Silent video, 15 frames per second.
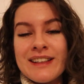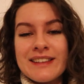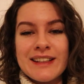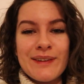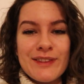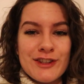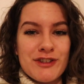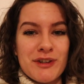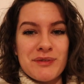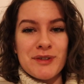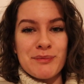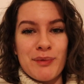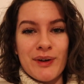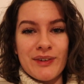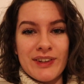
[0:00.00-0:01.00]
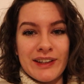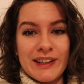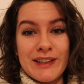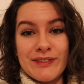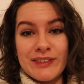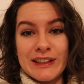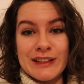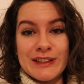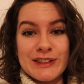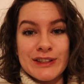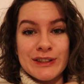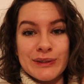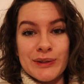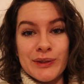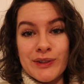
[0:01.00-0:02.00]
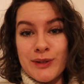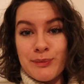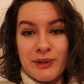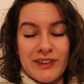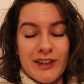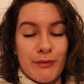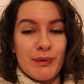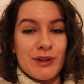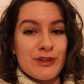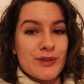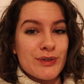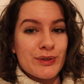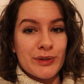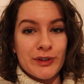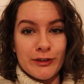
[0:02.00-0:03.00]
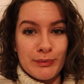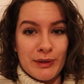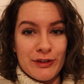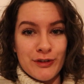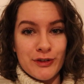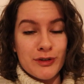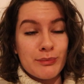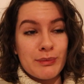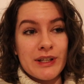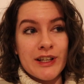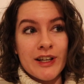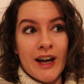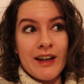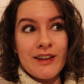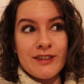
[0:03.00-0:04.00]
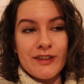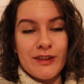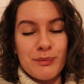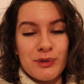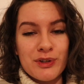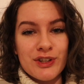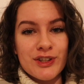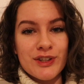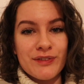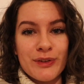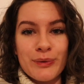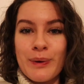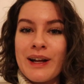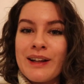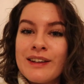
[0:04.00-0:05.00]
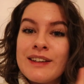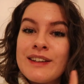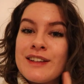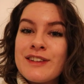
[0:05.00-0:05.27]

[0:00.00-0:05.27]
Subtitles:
Down in the description box, I'll leave a link to all the books I've mentioned, all of my social media, and other booky stuff as well,